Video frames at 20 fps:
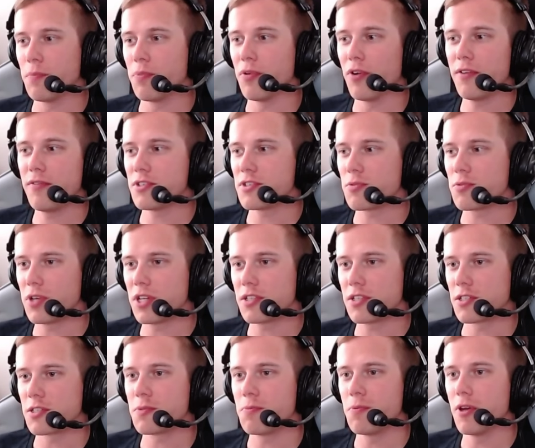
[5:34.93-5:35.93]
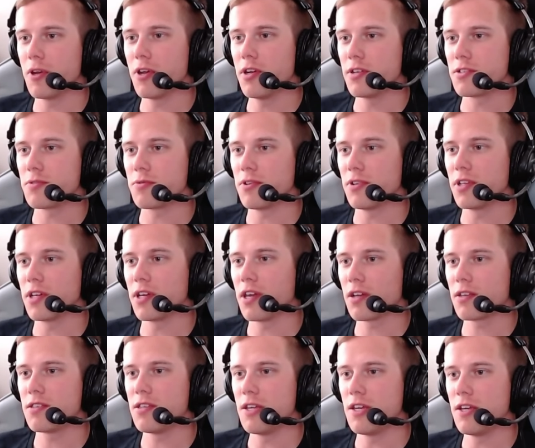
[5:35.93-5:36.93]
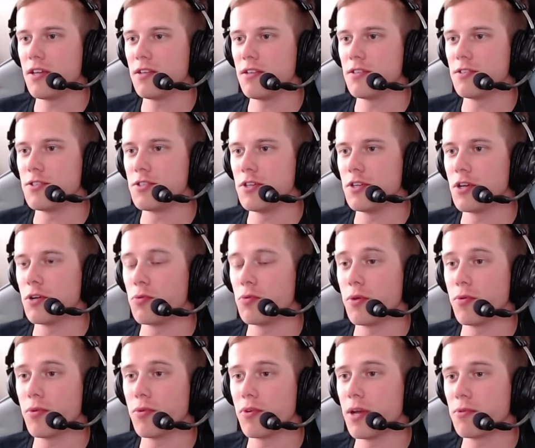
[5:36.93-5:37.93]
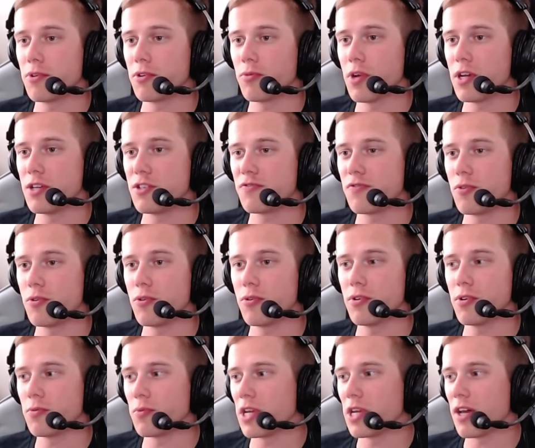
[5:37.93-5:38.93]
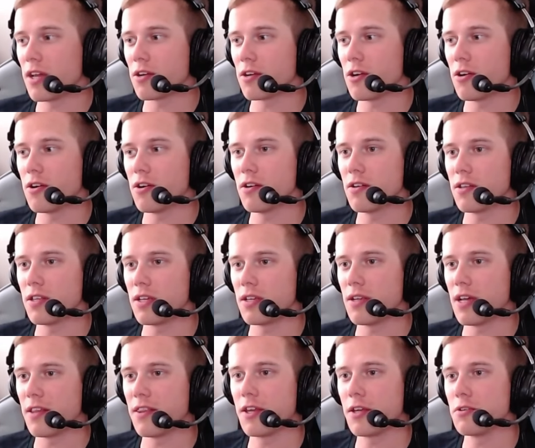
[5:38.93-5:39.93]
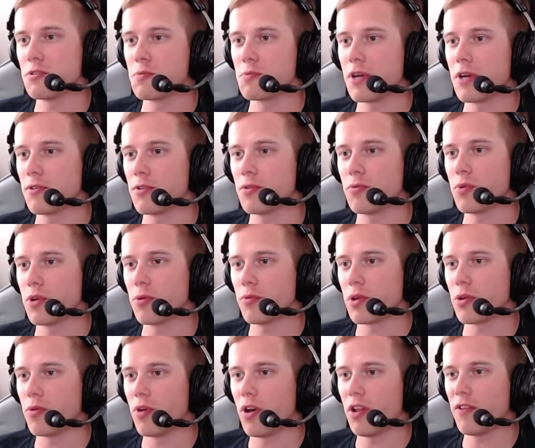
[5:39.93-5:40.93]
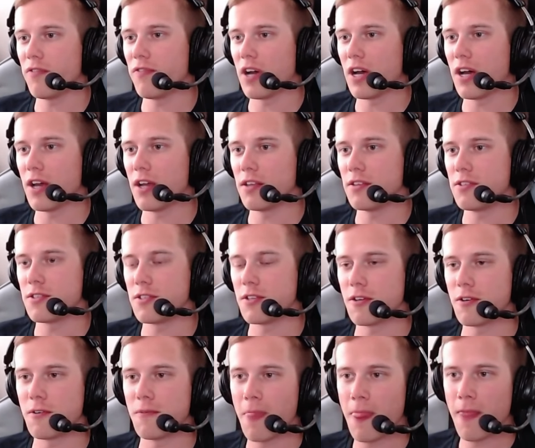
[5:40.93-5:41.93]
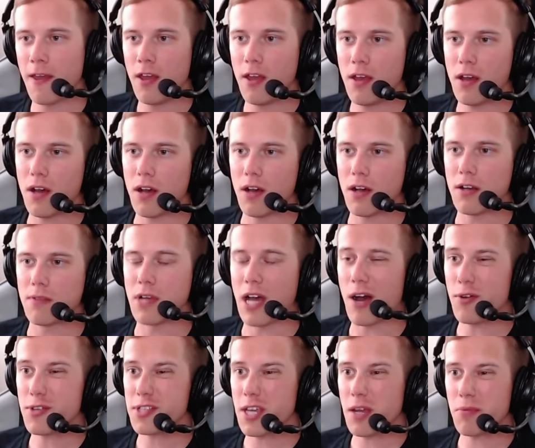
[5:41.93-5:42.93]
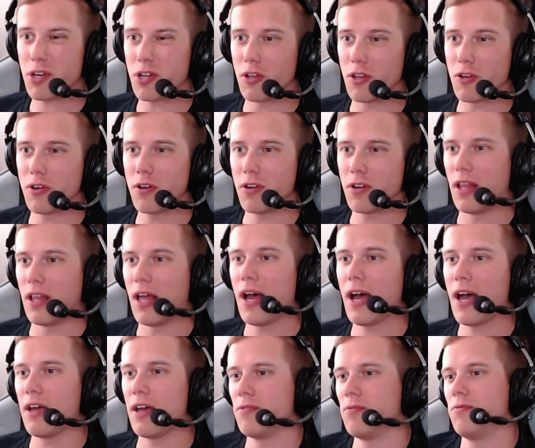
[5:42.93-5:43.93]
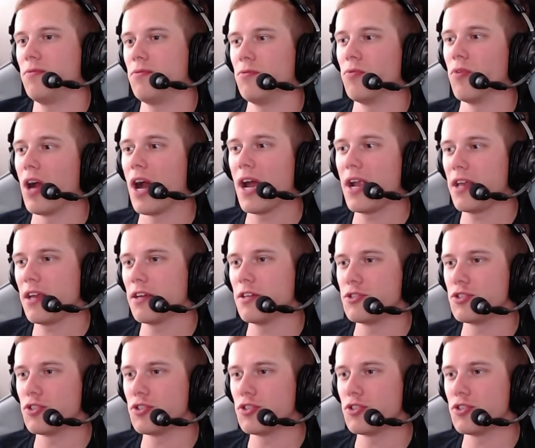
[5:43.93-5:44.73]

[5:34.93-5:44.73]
previous week's experience really kicked in, is, we were able to race forward. We had a car that I think was better than where we qualified. So I was able to learn a lot riding in